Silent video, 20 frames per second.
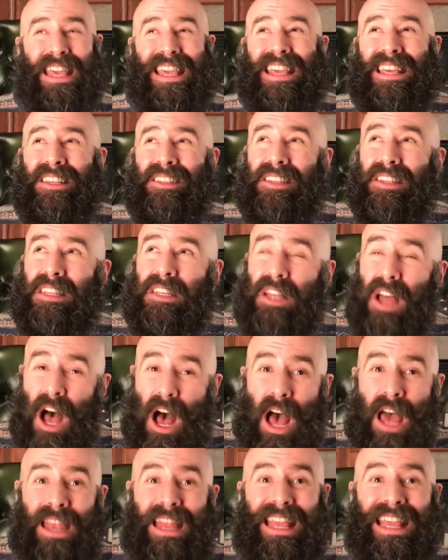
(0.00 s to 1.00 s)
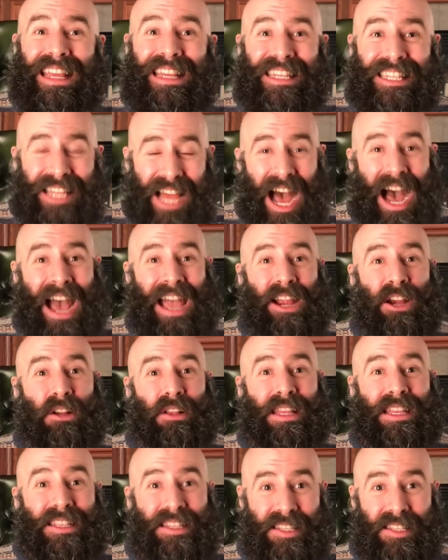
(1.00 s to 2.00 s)
is not
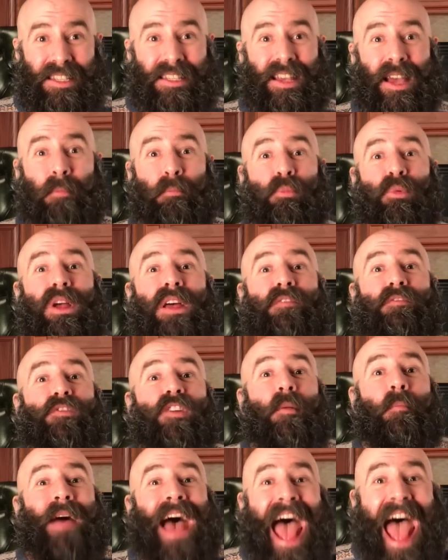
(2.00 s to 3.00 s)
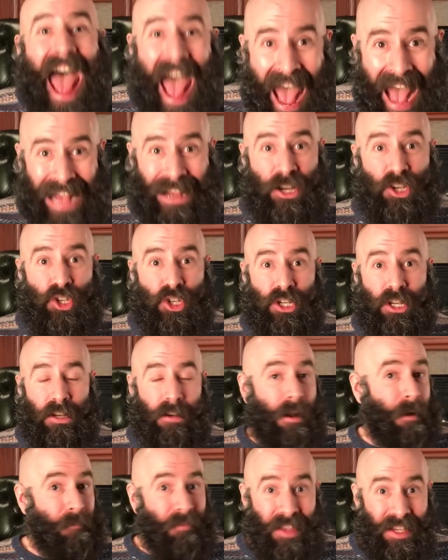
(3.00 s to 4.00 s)
entirely separate from
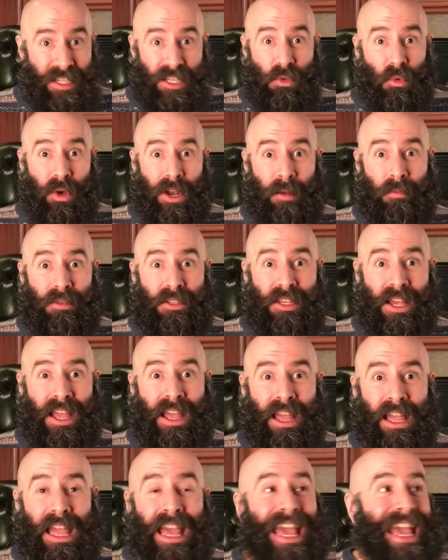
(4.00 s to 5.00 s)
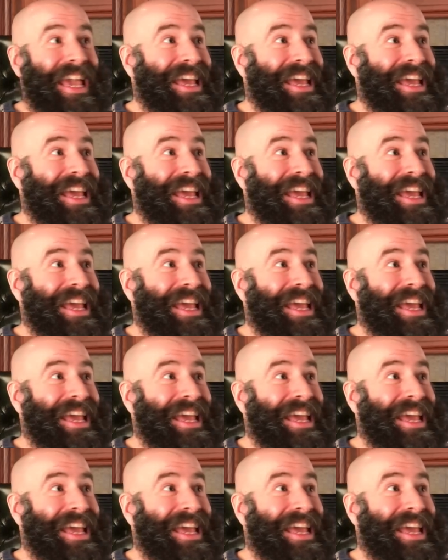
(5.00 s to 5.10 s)
action. This is what I'm saying.